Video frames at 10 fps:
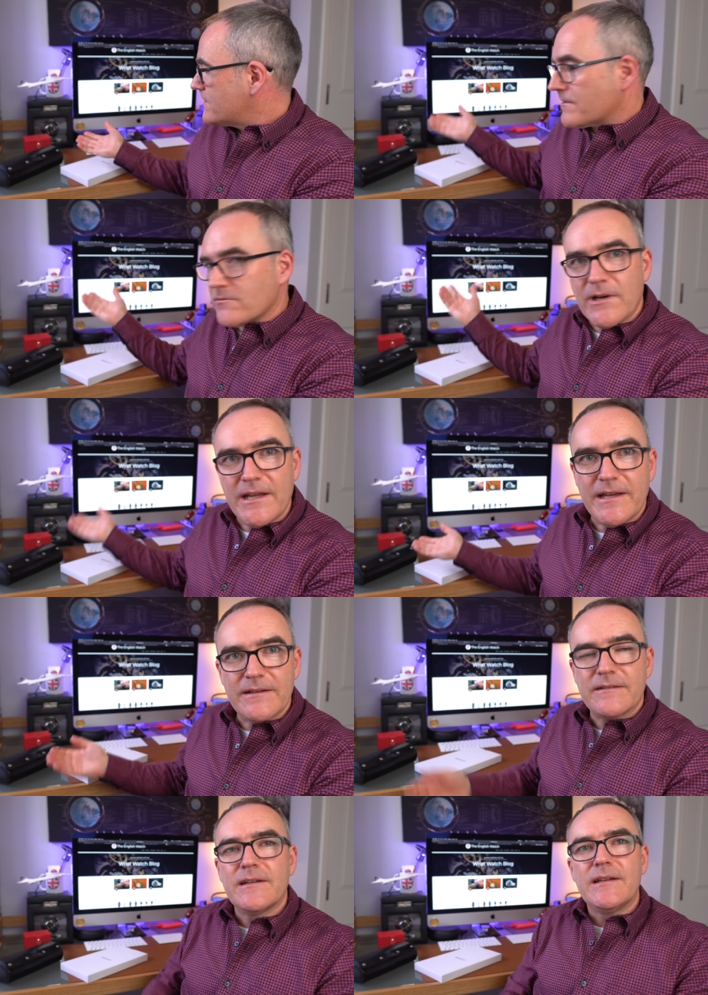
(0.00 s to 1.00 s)
So they're all
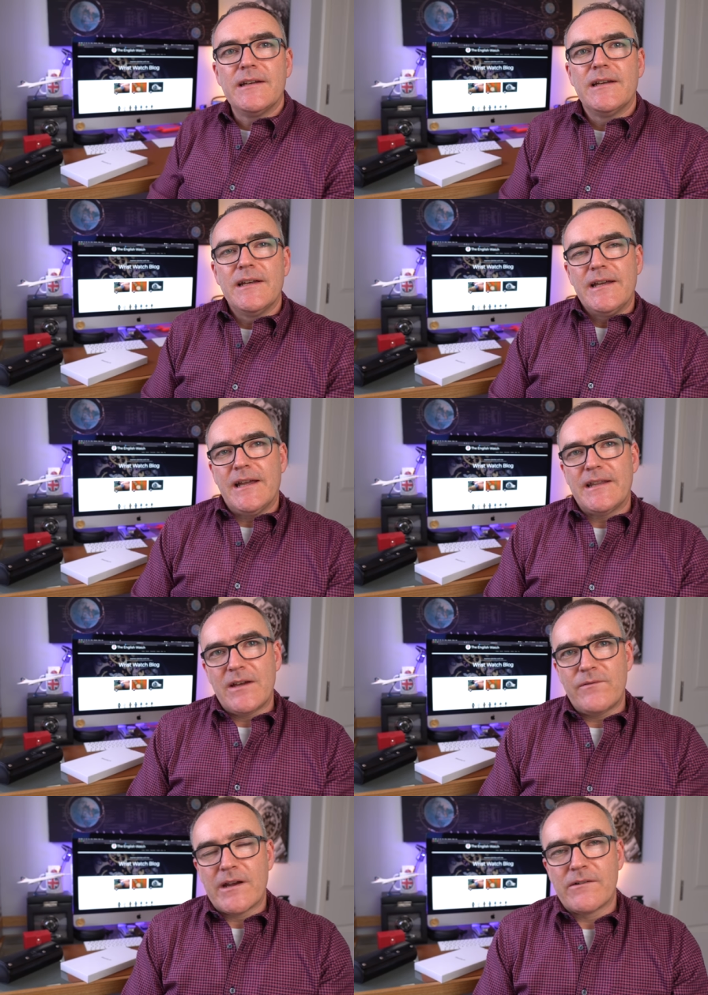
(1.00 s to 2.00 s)
here in
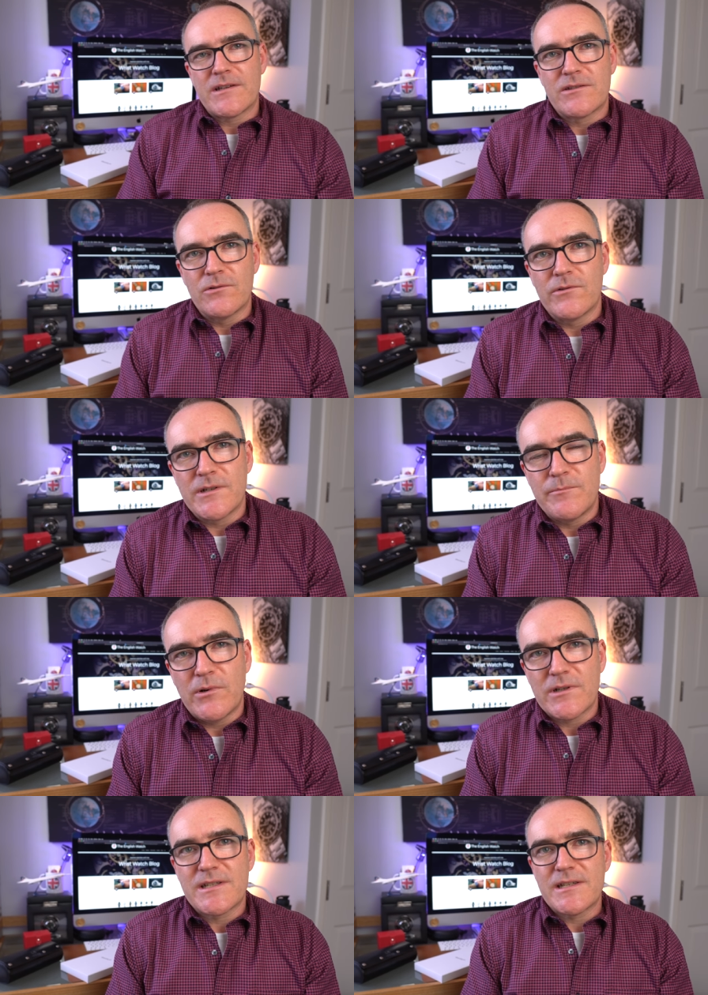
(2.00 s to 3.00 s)
their various storage
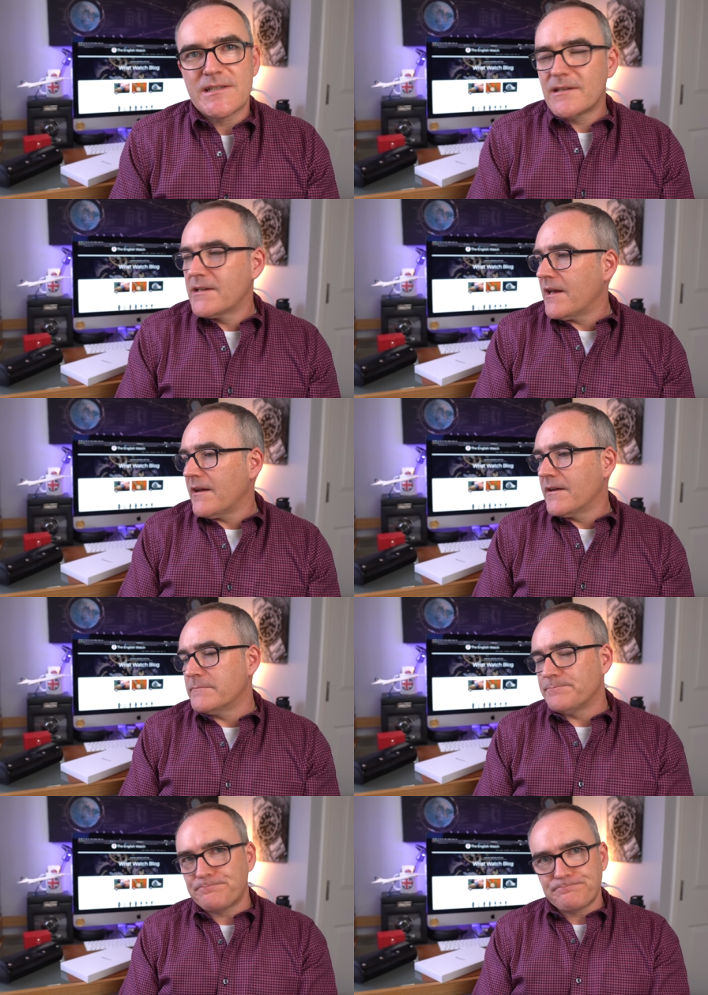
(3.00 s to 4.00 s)
boxes
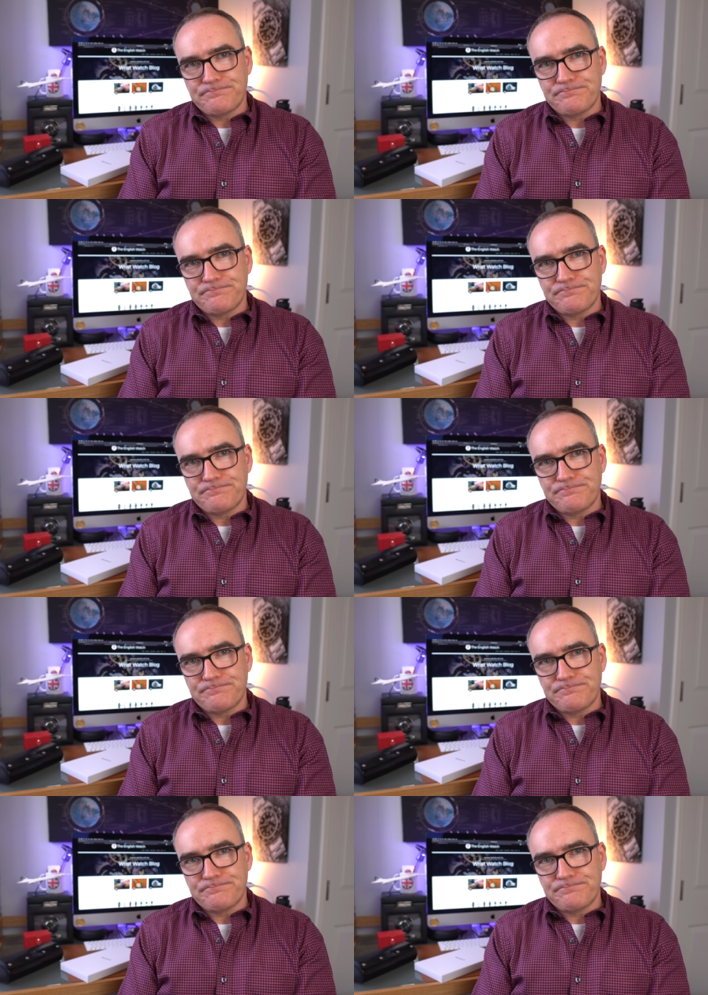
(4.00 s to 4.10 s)
um,